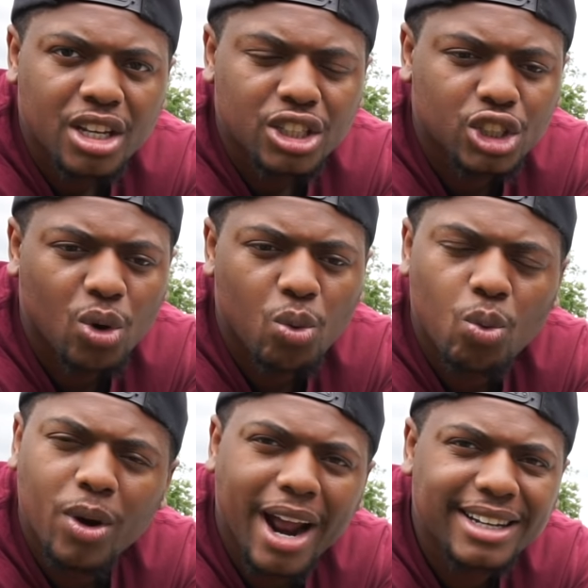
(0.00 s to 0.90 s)
So
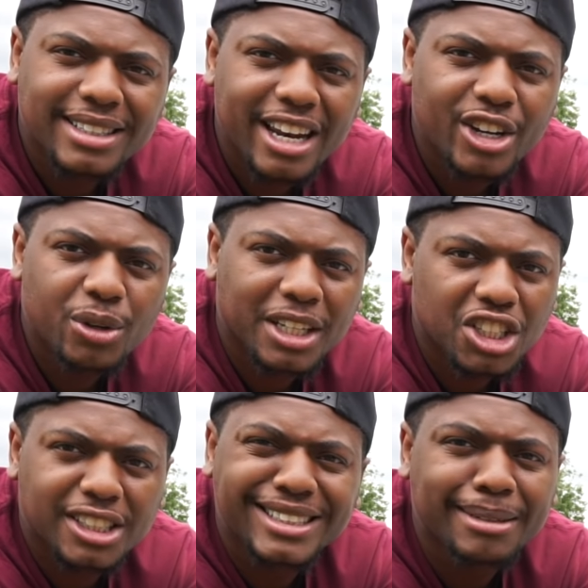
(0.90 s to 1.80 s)
what I decided to do is I
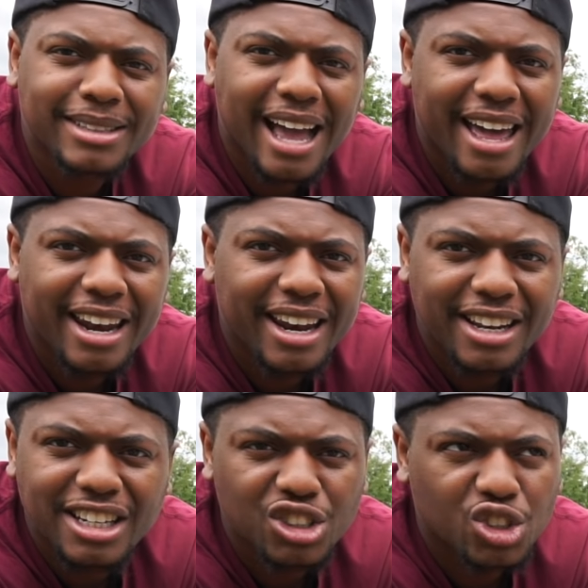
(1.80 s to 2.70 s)
just zip tied it
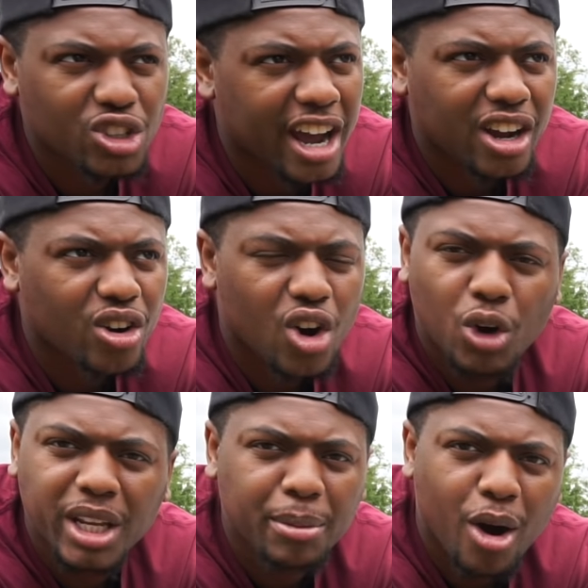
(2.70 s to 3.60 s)
and then try to go to
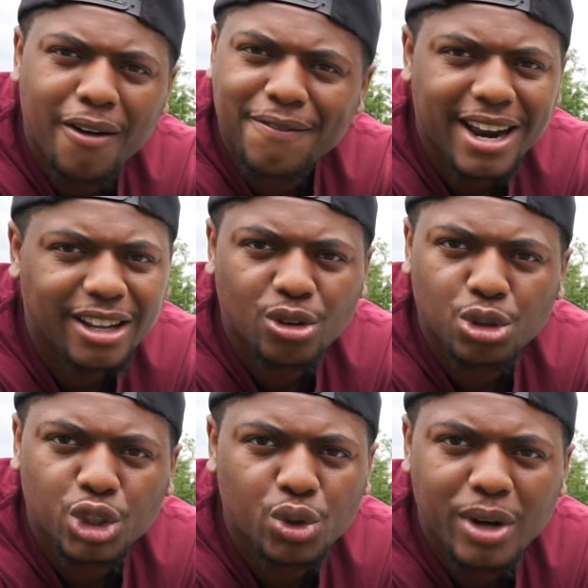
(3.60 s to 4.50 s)
Home Depot and find a little
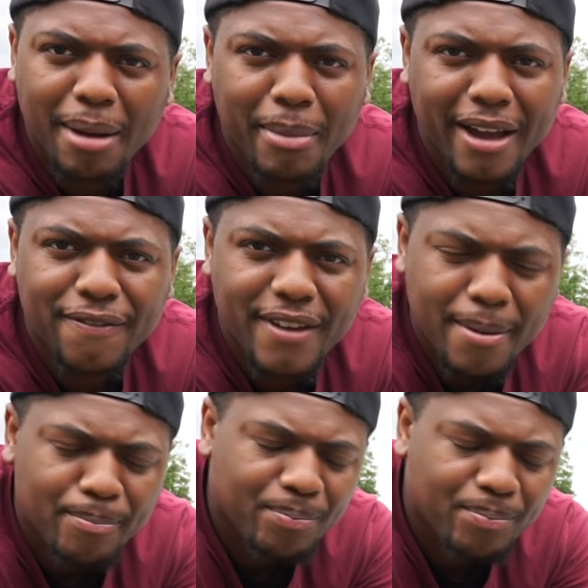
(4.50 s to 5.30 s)
screw that might fit.